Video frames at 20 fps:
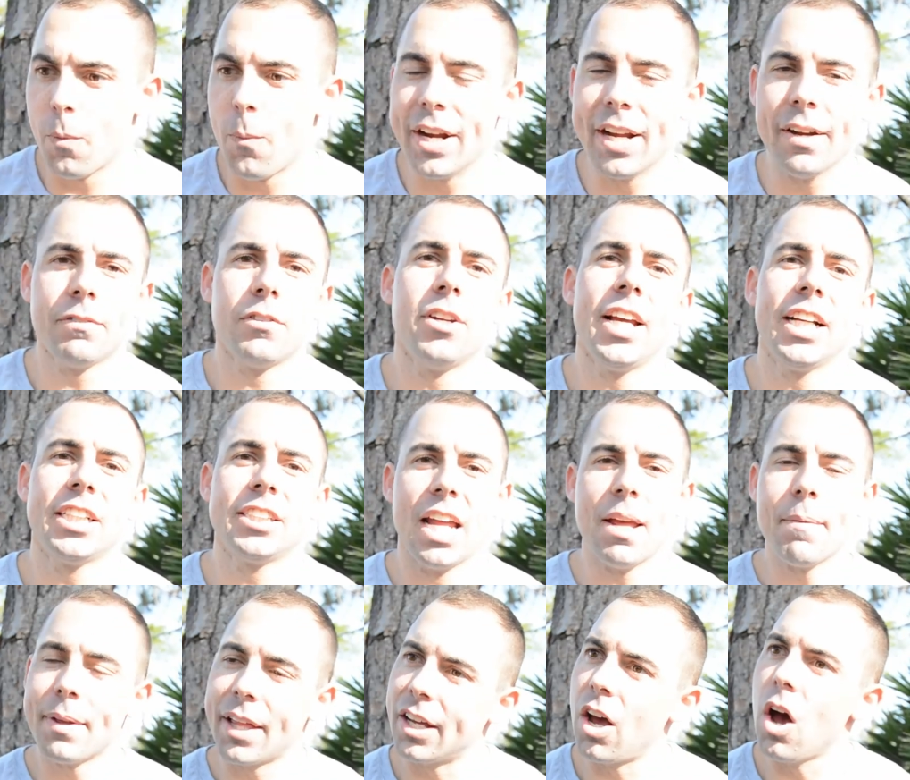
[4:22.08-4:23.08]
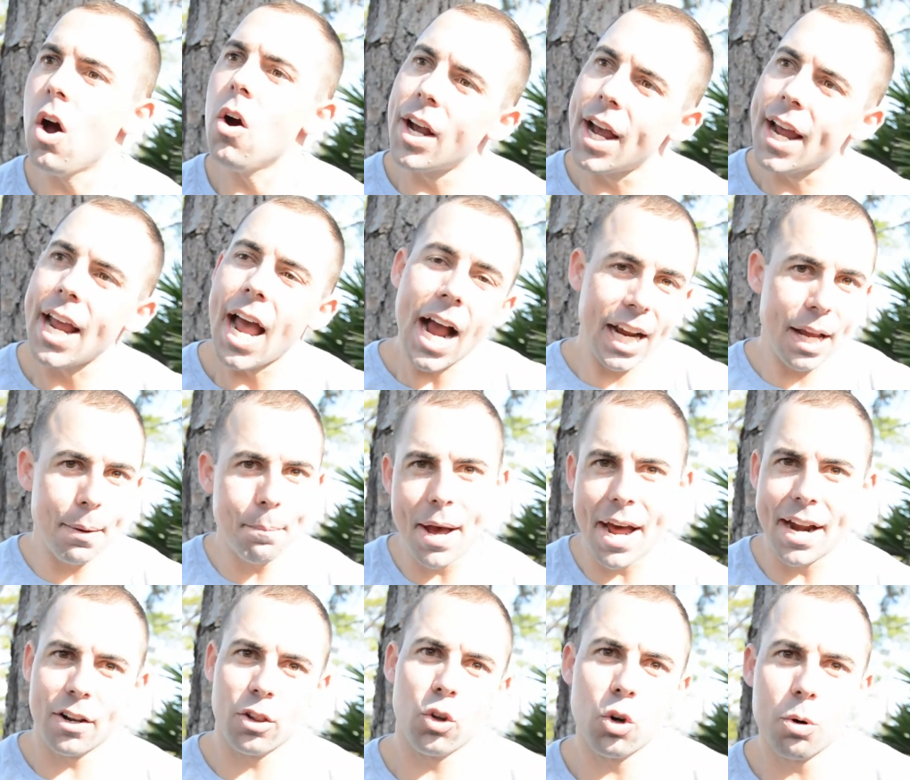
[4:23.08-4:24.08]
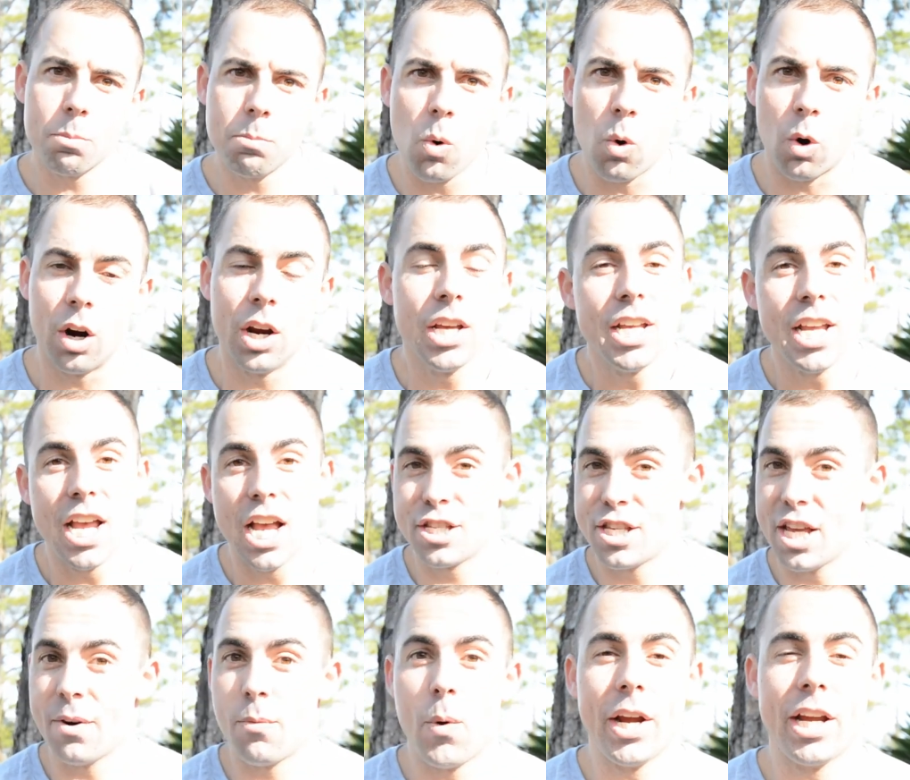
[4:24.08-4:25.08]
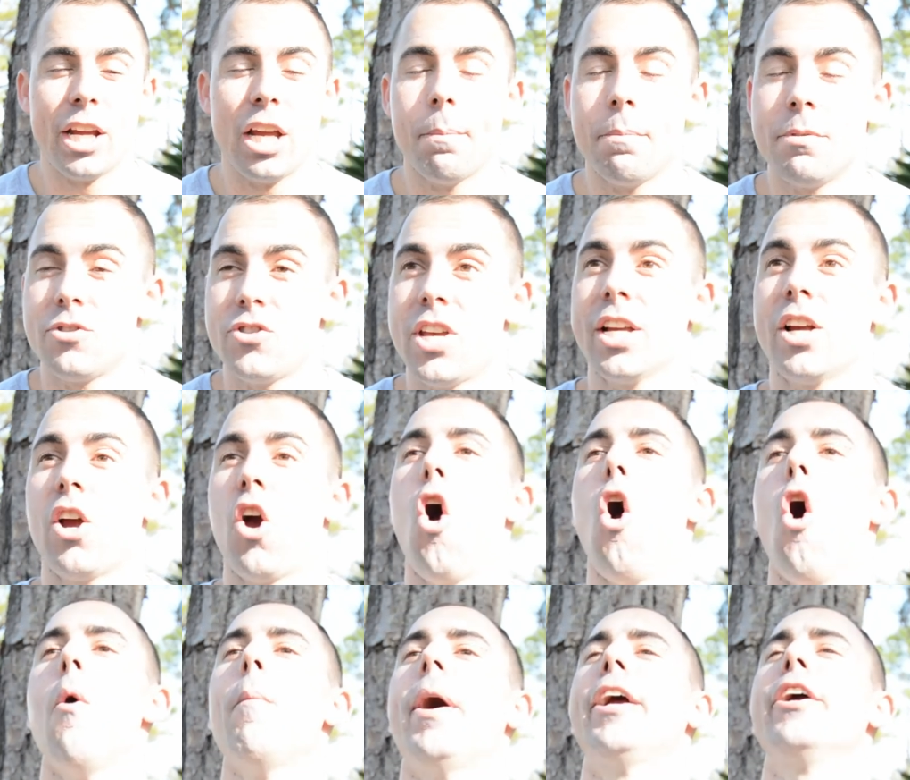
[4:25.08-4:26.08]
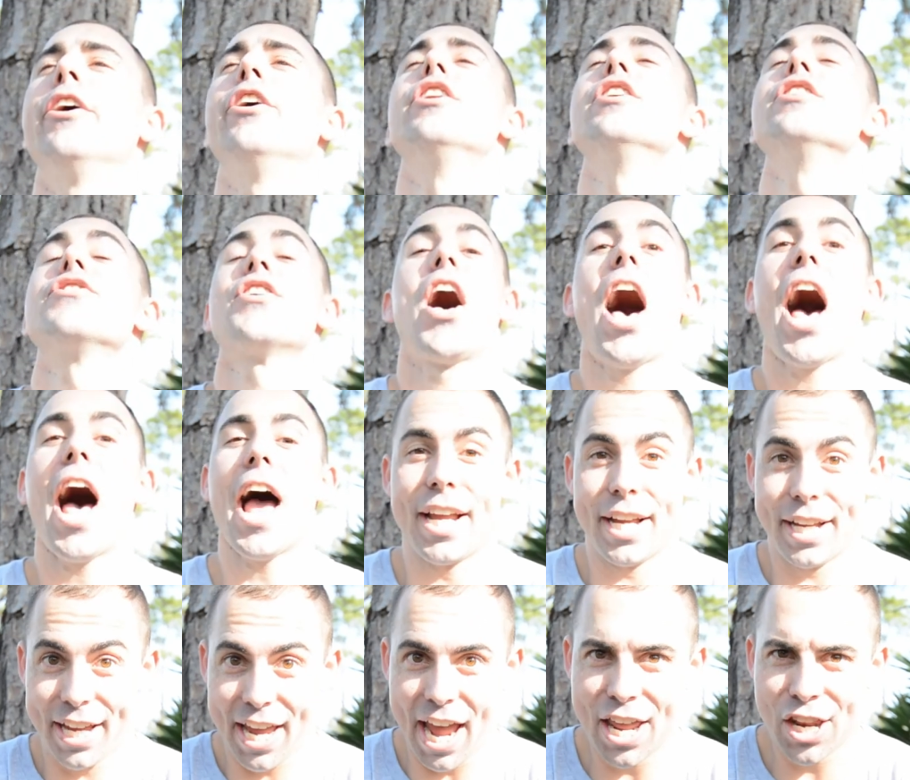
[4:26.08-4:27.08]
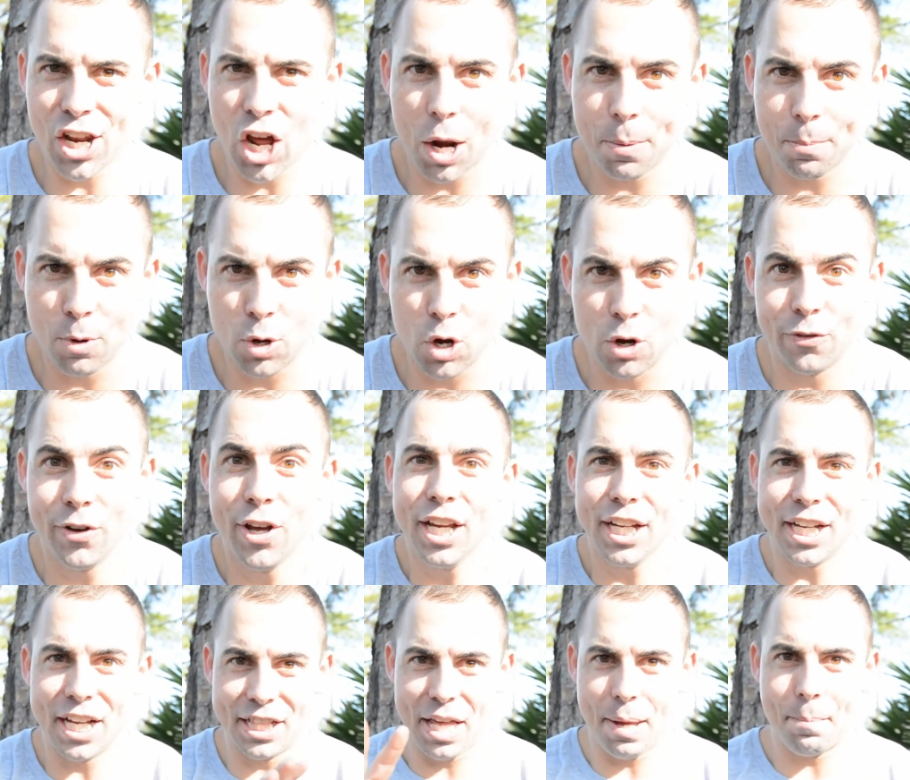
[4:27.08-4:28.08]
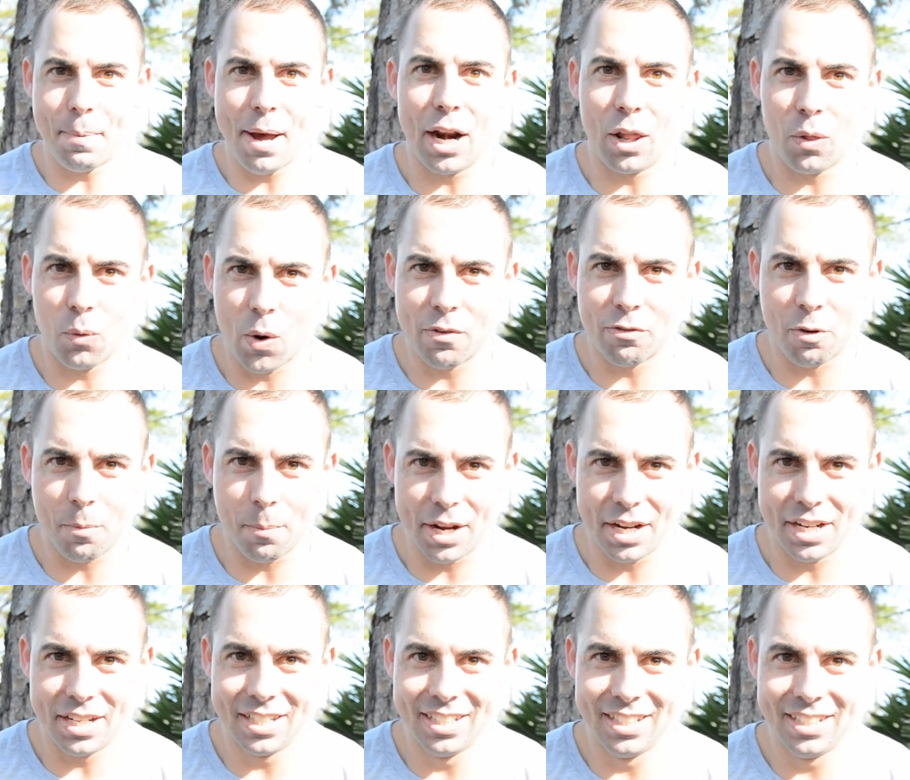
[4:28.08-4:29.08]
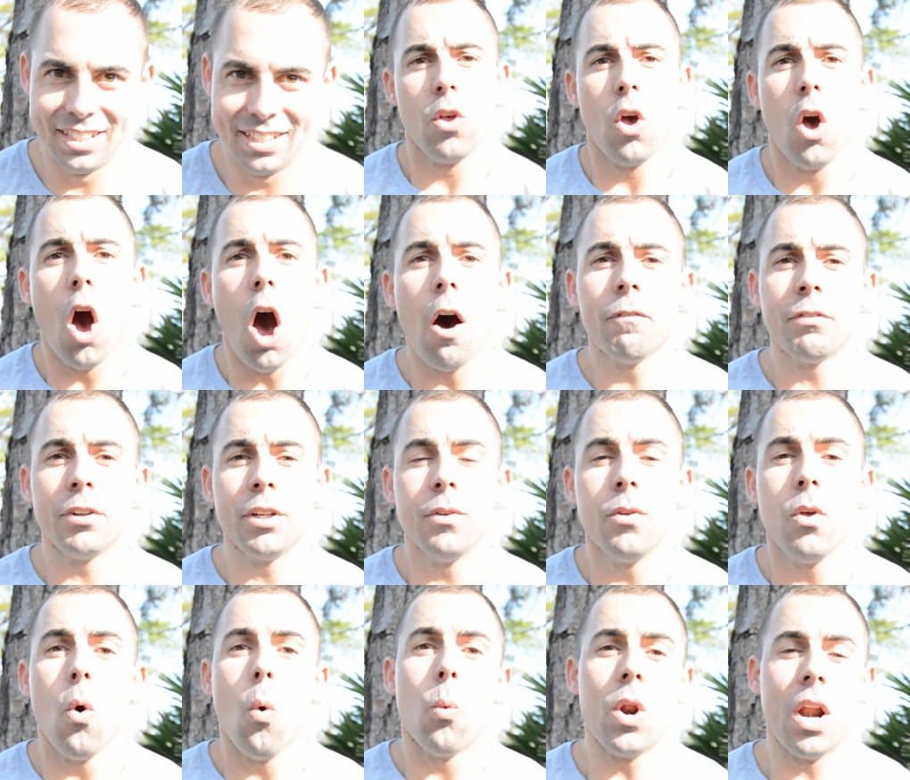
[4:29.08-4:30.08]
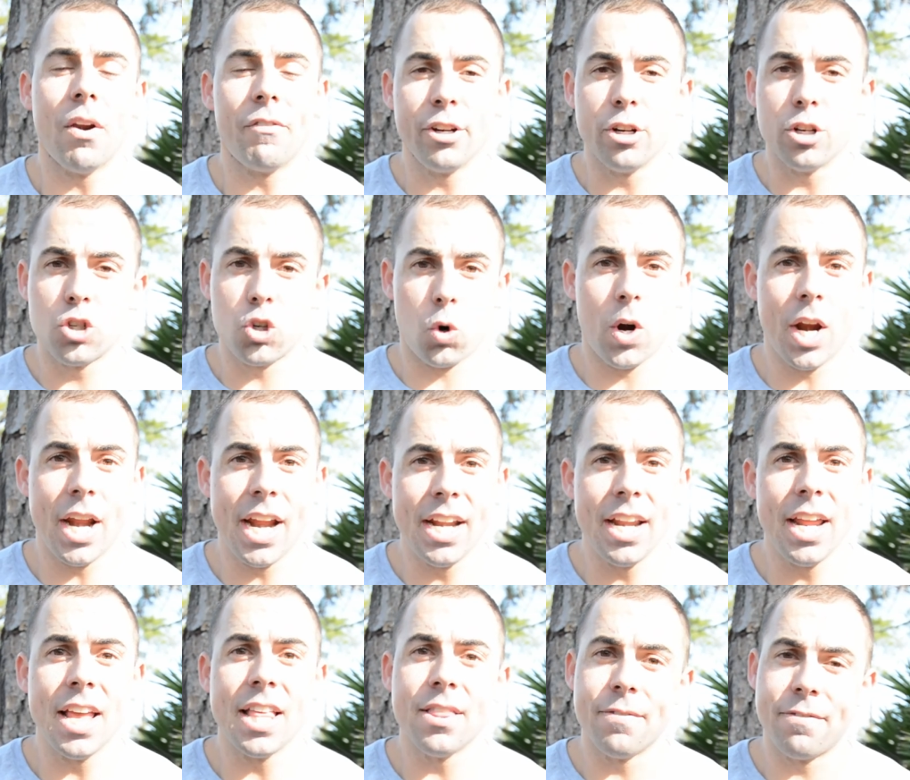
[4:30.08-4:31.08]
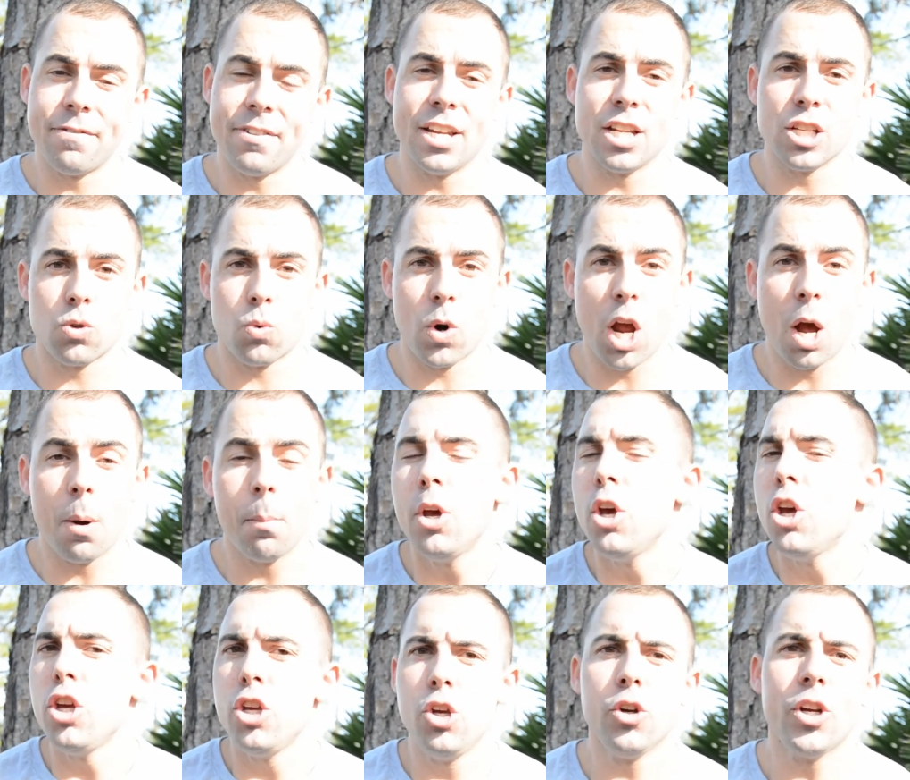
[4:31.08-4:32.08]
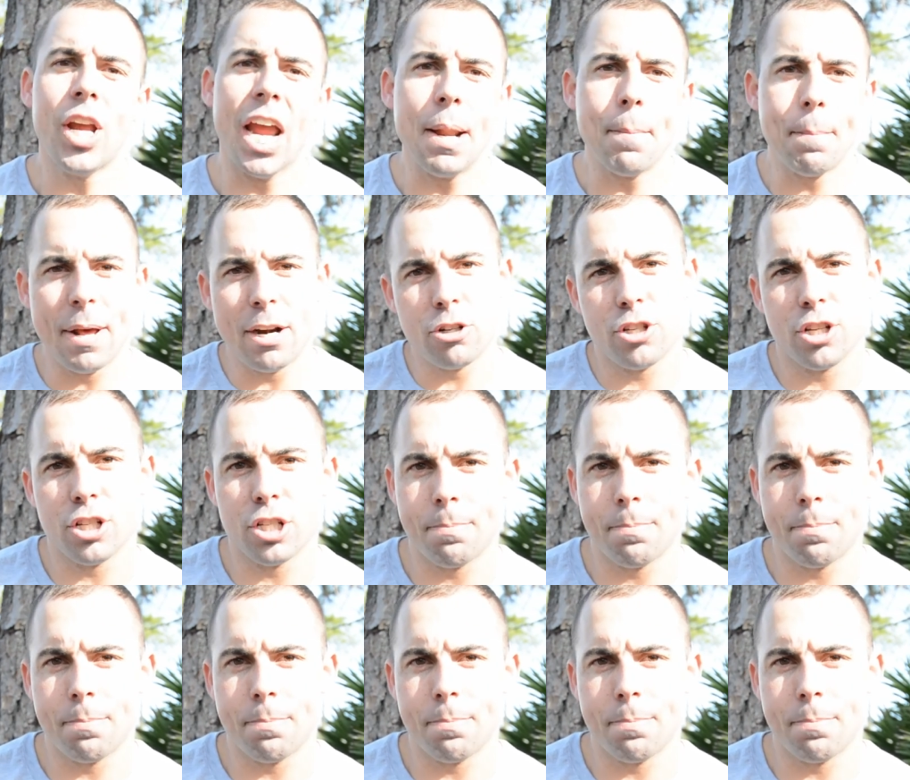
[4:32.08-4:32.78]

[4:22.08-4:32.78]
wake up the next day and be like, okay, I can paddle a little more, instead of waking up and saying, oh my goodness, I cannot move, get that paddle away from me. Often, whenever you train in the fitness realm, you gain a better sense